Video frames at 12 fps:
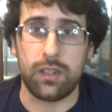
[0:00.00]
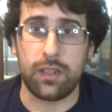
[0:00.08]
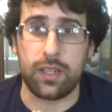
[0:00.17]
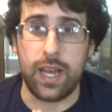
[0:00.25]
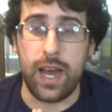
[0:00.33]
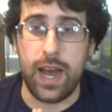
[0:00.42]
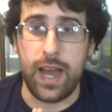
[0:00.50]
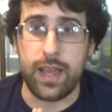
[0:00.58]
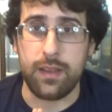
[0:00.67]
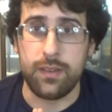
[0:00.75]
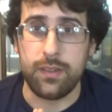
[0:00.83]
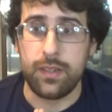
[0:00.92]

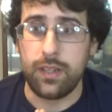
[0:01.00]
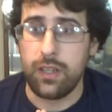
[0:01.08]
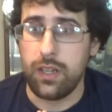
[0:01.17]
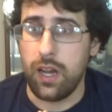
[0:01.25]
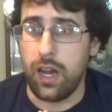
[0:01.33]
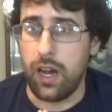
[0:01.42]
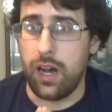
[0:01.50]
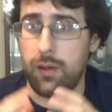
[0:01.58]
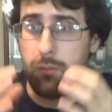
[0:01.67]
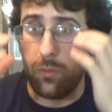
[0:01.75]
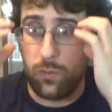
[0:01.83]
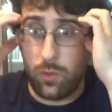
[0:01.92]
guy
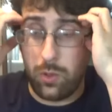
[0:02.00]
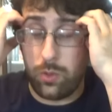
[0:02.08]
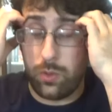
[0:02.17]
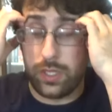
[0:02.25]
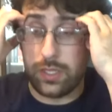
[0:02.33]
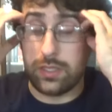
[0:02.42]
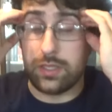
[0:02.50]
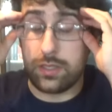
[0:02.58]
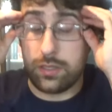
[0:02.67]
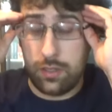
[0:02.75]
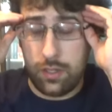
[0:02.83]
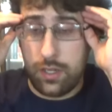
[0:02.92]
um, who
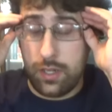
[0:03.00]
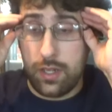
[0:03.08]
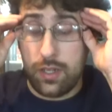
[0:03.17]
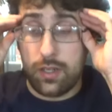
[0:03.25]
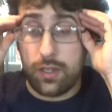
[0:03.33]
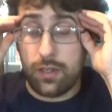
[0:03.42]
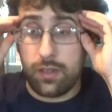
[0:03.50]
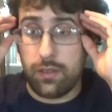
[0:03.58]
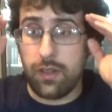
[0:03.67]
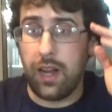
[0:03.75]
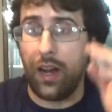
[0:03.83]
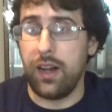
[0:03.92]
is,
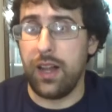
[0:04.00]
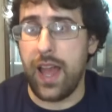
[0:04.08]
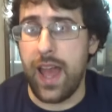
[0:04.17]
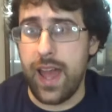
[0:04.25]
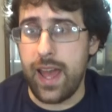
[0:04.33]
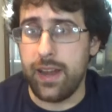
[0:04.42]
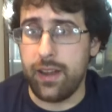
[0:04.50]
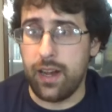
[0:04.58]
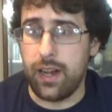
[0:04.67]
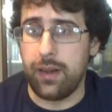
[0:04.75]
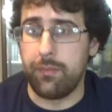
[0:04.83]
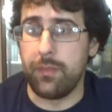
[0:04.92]
uh, and
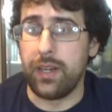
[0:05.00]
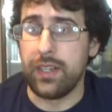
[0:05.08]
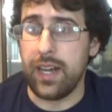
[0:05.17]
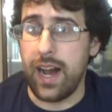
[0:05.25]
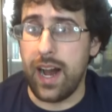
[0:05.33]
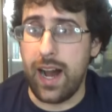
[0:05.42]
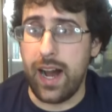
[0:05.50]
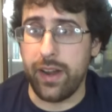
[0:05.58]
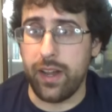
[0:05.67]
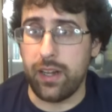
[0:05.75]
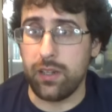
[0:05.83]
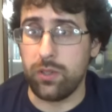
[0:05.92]
um,
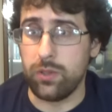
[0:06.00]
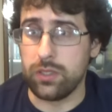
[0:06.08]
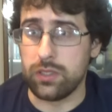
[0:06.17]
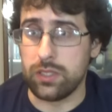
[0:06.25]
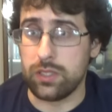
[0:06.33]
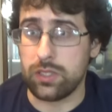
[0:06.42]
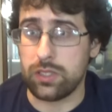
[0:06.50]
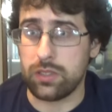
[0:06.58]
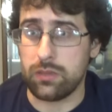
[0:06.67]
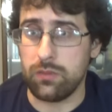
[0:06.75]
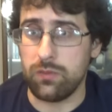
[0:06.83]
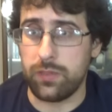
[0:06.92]
Anna, who is this
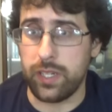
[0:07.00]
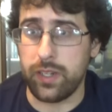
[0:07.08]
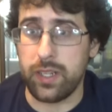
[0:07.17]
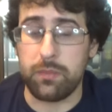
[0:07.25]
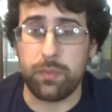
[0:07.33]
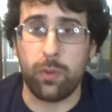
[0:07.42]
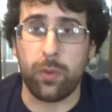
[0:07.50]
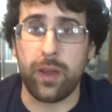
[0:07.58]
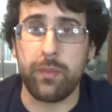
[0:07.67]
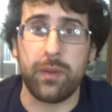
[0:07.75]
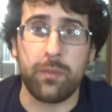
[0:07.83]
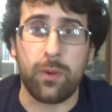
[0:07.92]
very
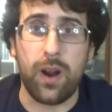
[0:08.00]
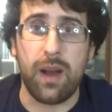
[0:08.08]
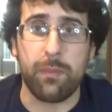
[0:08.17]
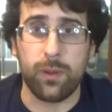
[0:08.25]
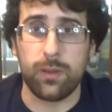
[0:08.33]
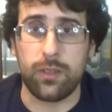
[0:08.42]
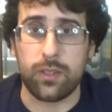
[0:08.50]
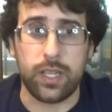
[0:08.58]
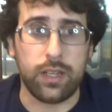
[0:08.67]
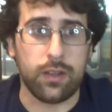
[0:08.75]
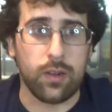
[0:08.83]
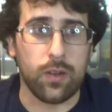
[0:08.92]
prim and proper
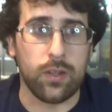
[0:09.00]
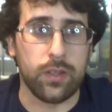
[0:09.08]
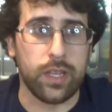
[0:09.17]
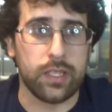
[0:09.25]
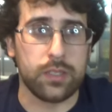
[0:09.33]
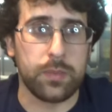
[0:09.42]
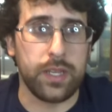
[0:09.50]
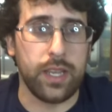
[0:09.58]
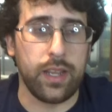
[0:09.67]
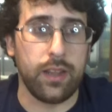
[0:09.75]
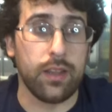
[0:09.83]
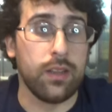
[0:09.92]
looking girl that is
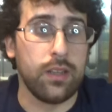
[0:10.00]
being